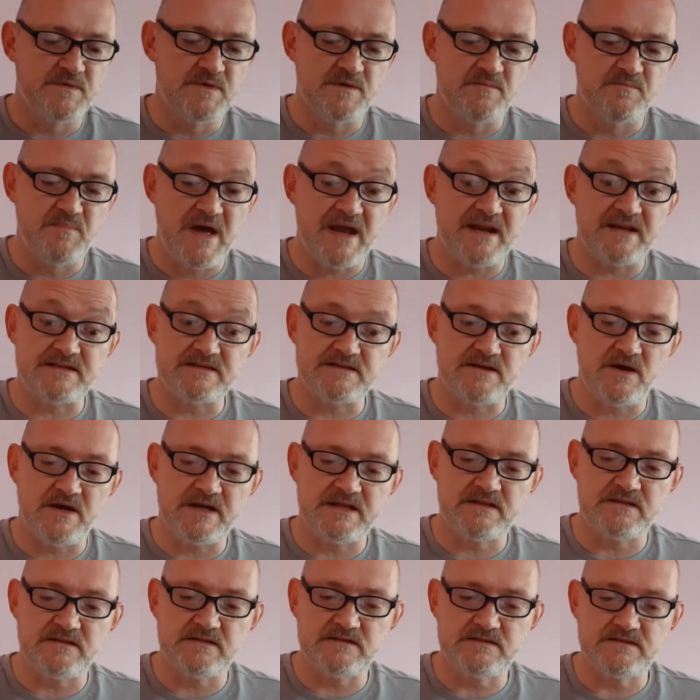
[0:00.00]
better
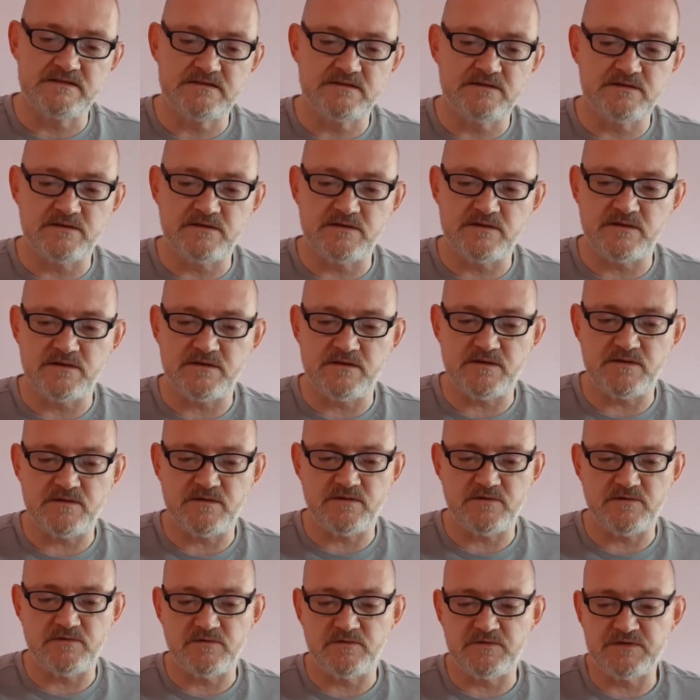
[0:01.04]
titles,
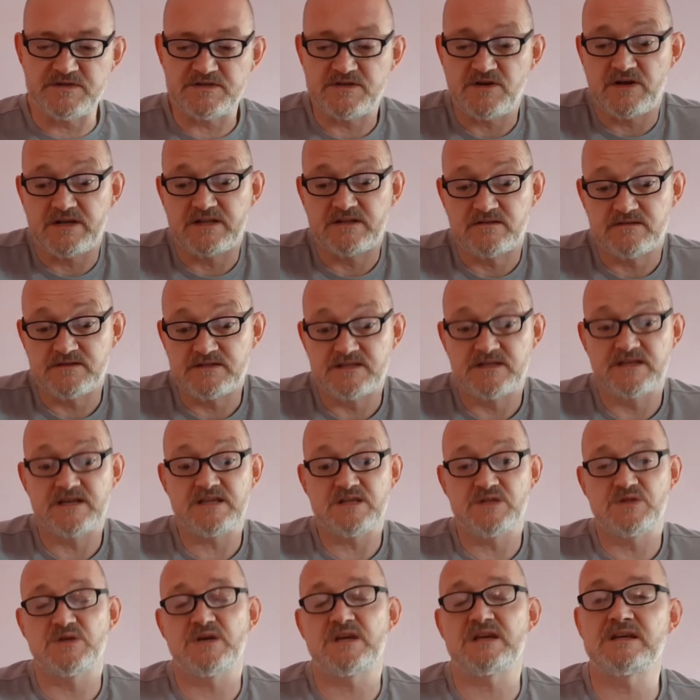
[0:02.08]
or the titles that he
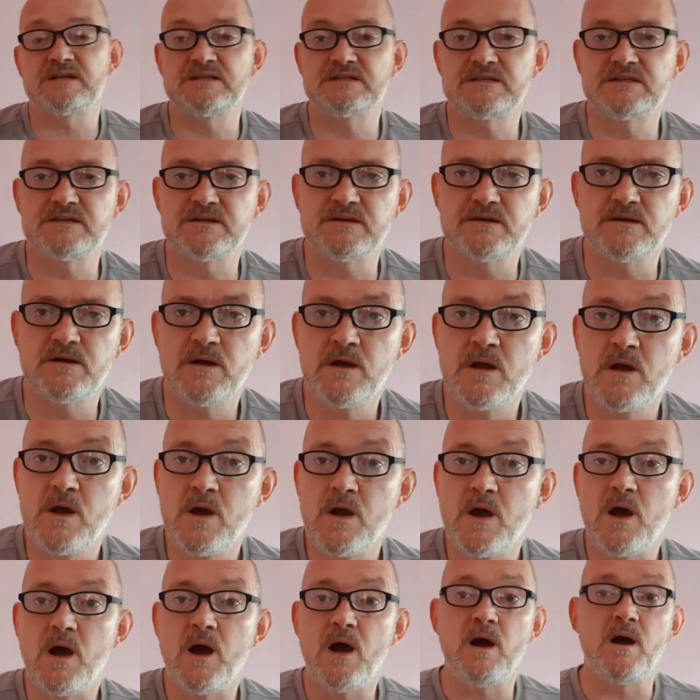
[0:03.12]
thinks that
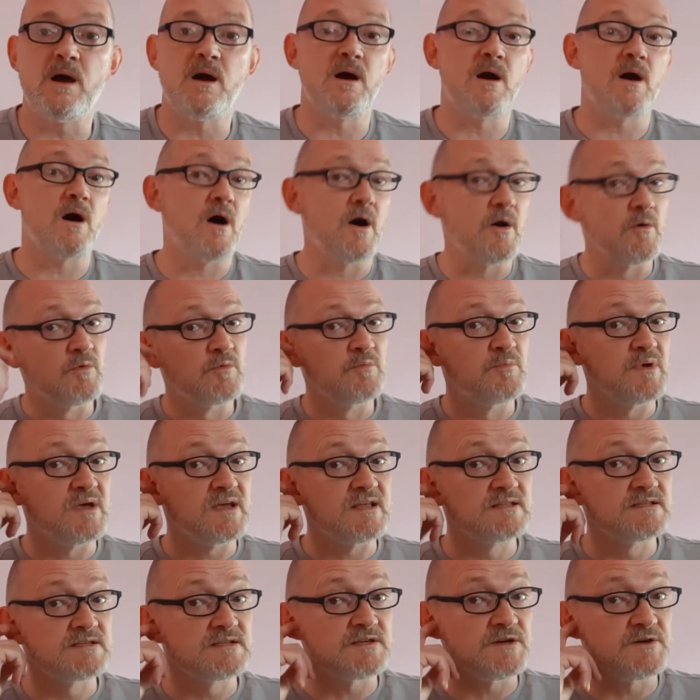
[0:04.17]
I would be
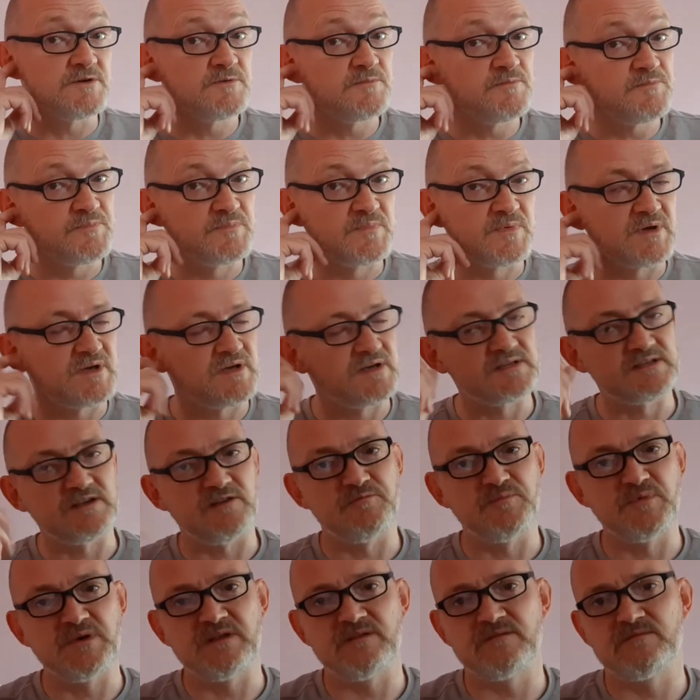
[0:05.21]
into, because
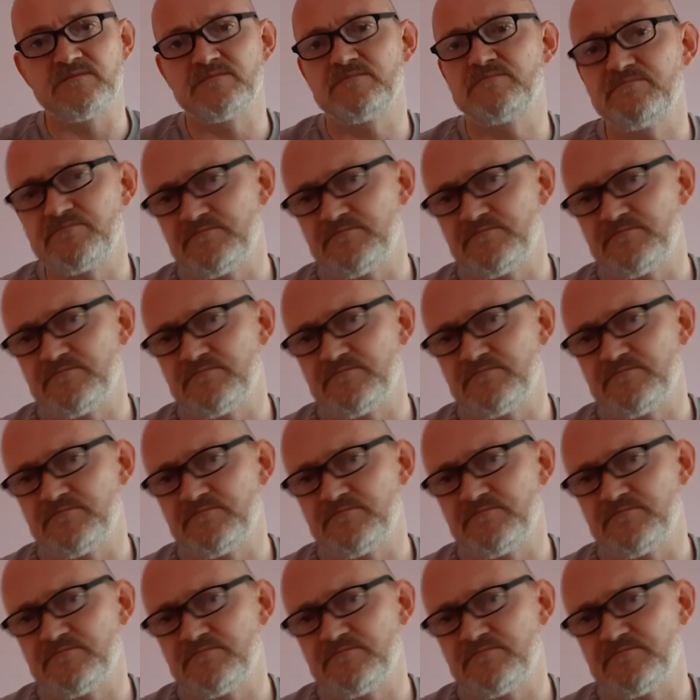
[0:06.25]
I've been